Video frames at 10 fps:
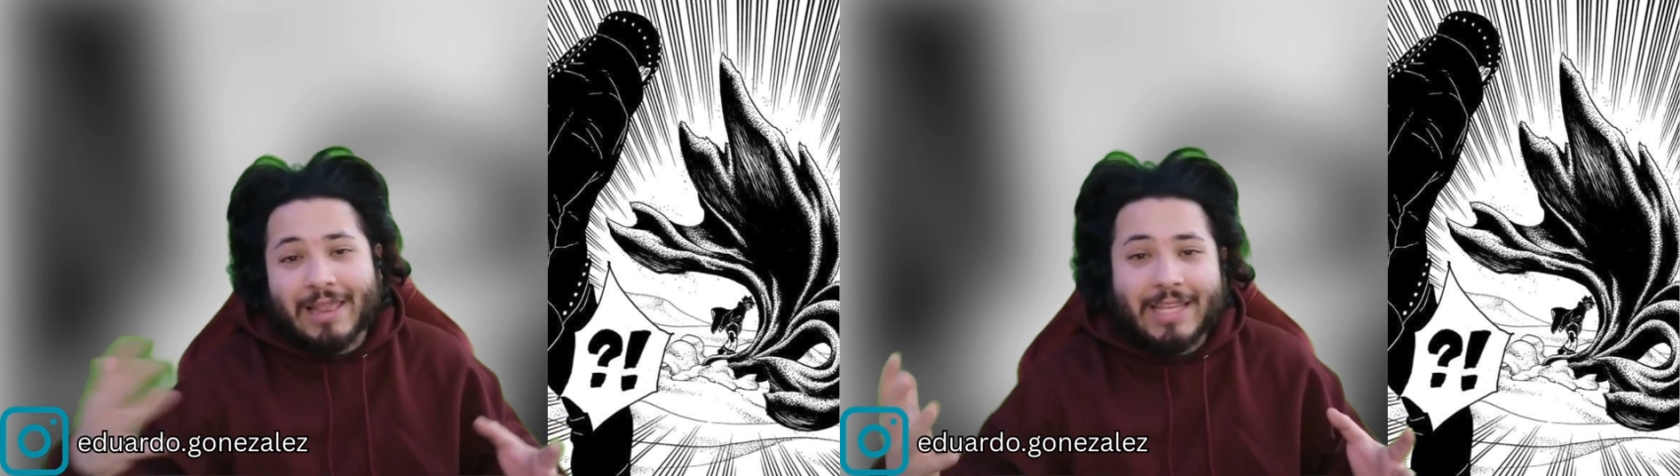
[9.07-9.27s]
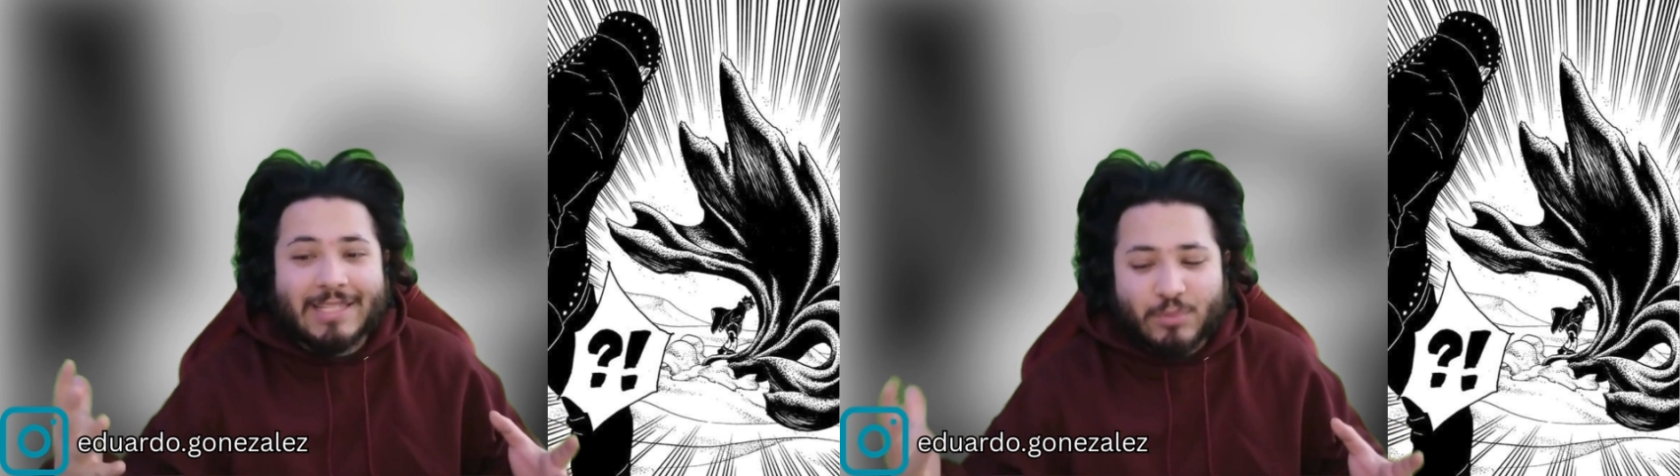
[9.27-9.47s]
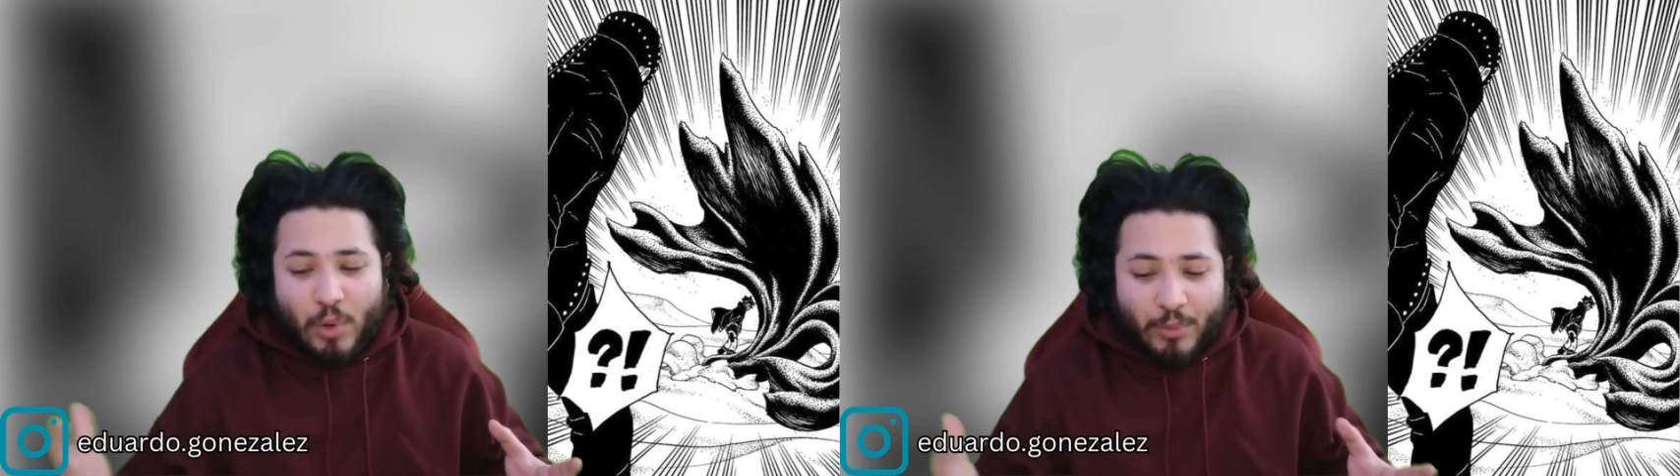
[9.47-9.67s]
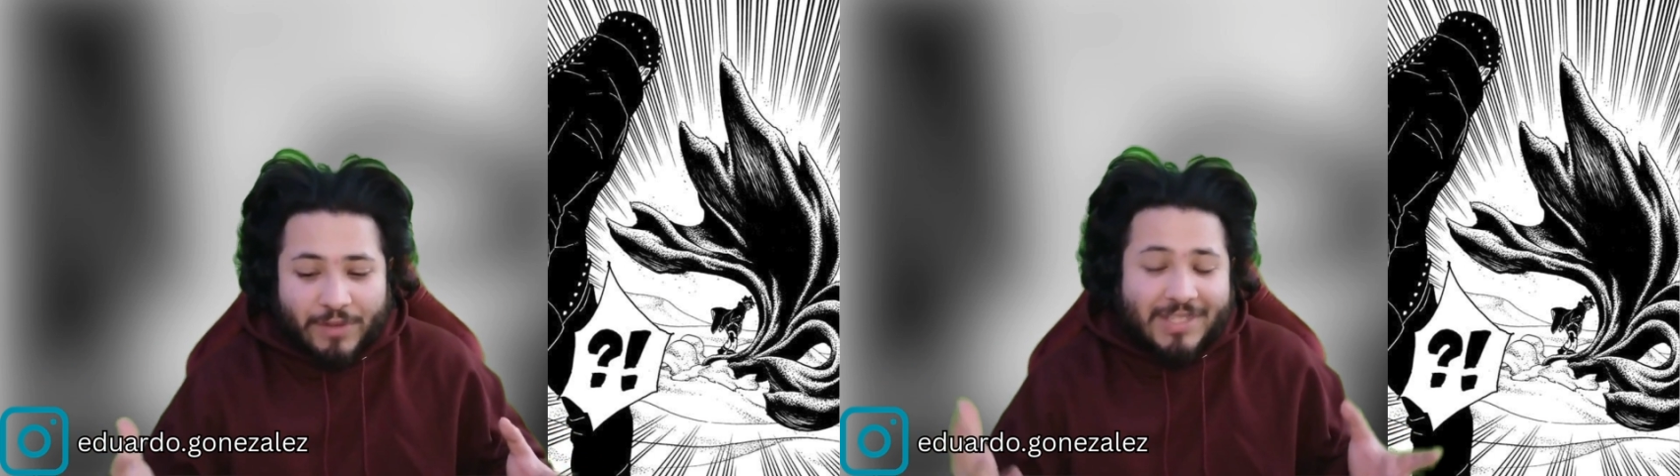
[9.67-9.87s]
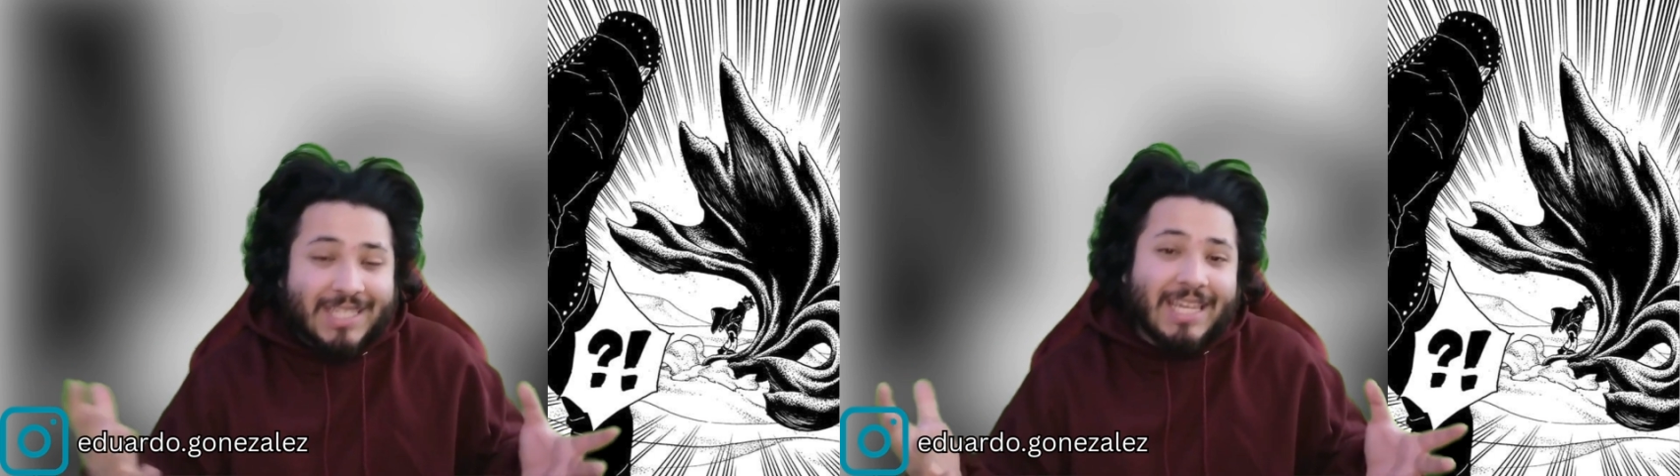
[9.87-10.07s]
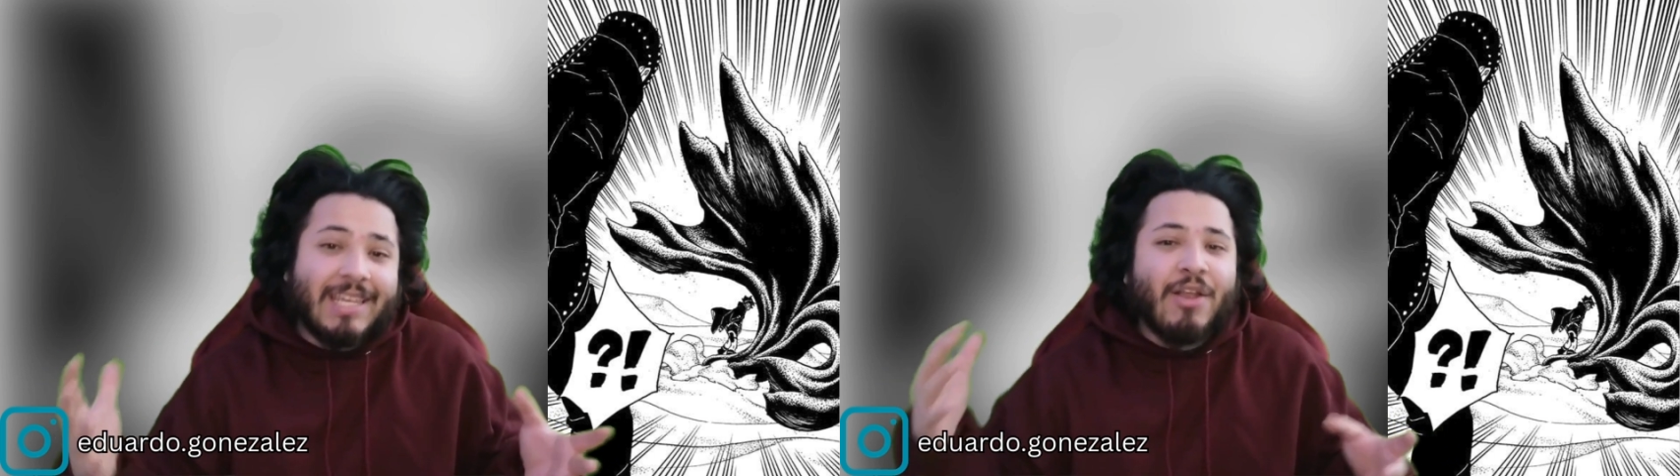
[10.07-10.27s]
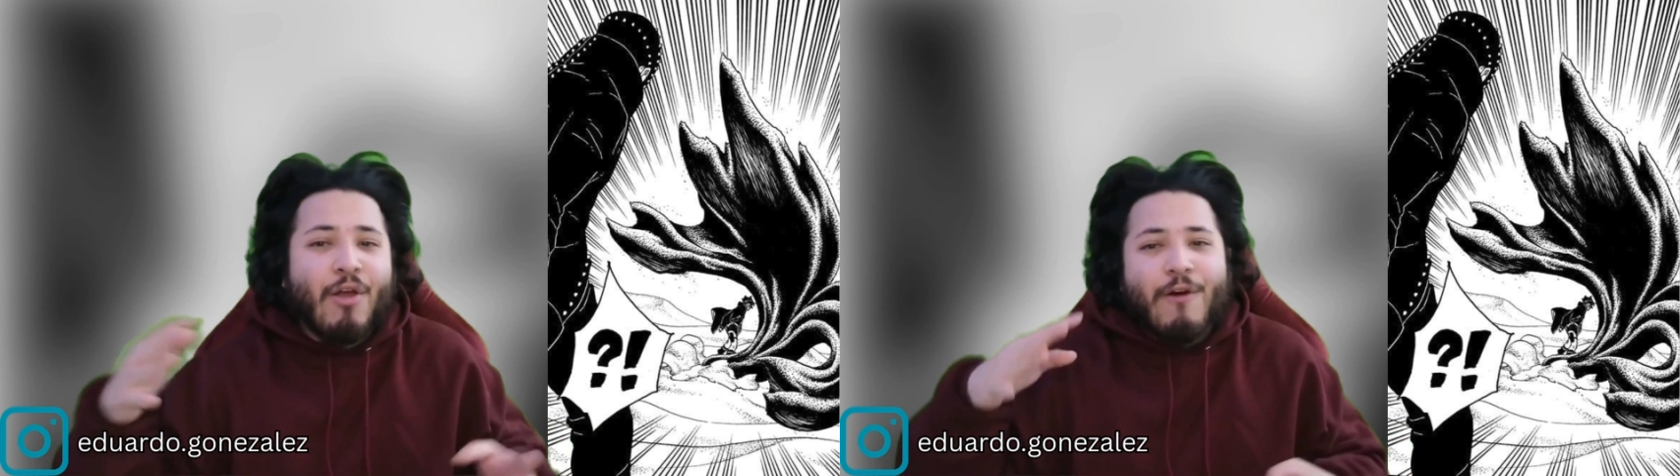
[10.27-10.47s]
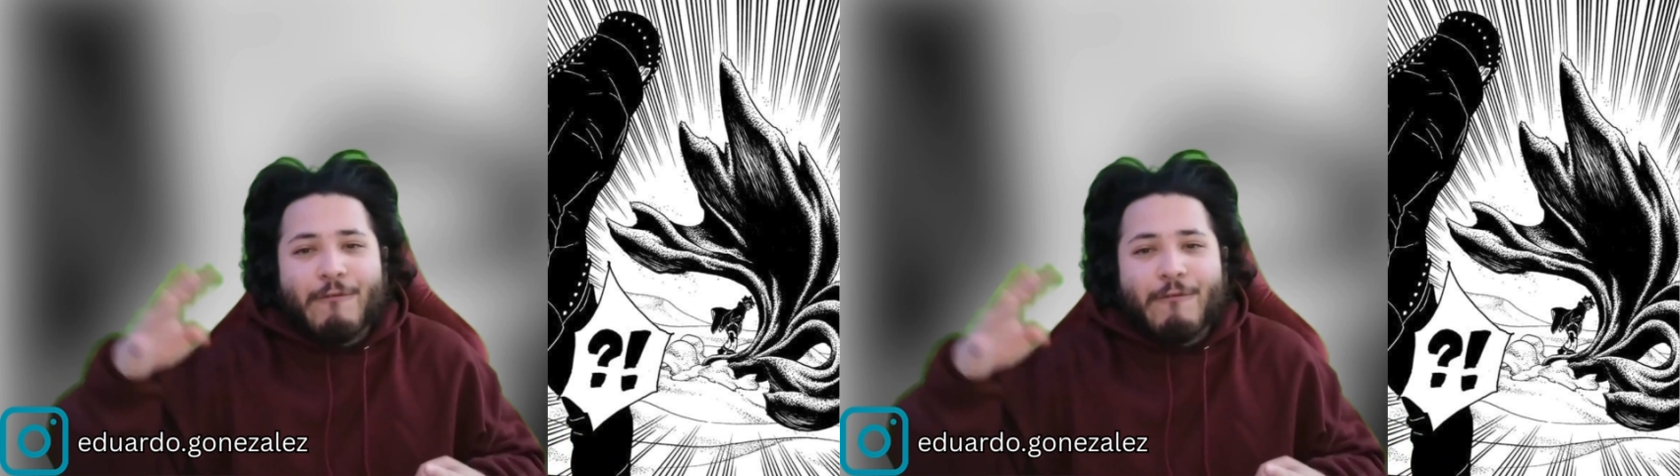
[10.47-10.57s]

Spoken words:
at least what we've seen,